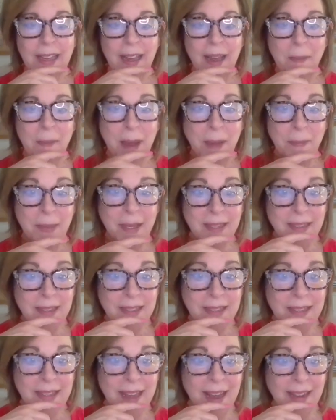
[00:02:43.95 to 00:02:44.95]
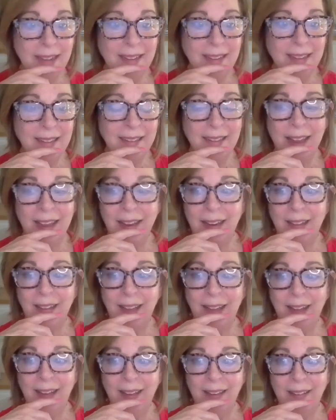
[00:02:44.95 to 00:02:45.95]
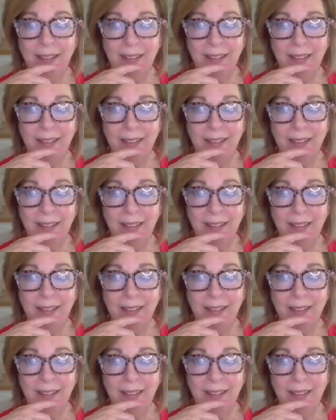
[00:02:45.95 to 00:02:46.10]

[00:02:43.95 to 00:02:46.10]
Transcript: And my business has kind of like,